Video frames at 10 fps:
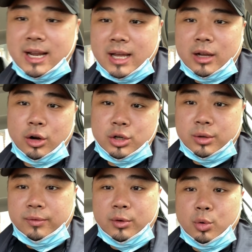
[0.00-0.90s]

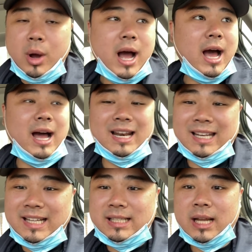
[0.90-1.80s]
Urshifu uh,
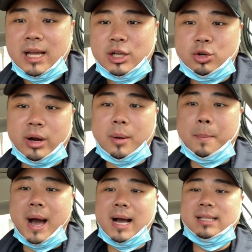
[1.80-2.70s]
Elite Trainer
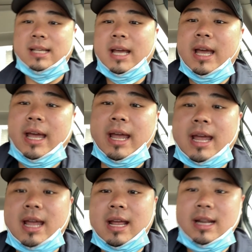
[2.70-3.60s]
Box.
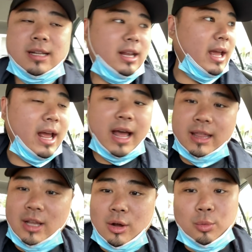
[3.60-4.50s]
And yeah,
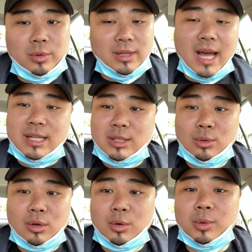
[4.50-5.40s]
yo, that
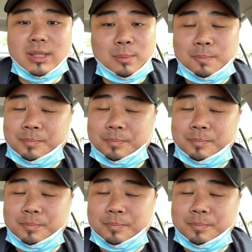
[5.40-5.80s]
store was.